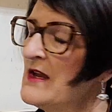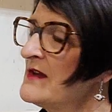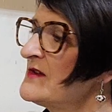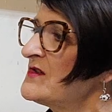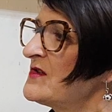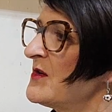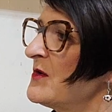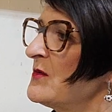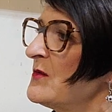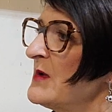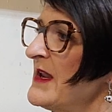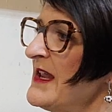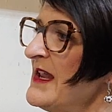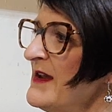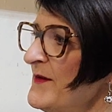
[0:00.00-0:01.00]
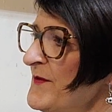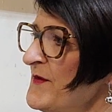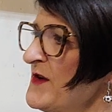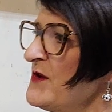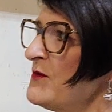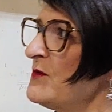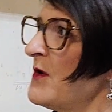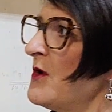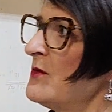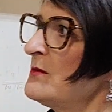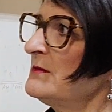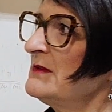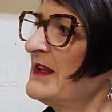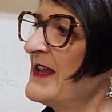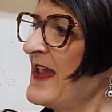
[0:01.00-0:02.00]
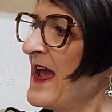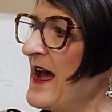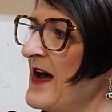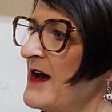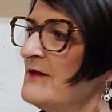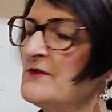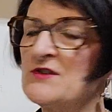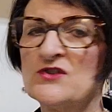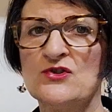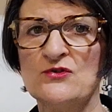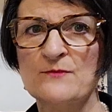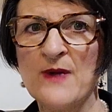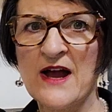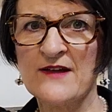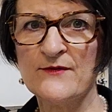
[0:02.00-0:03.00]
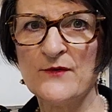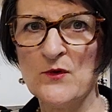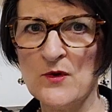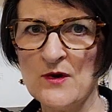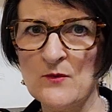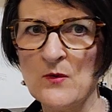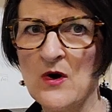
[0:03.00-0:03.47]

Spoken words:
So if you only have a 2x4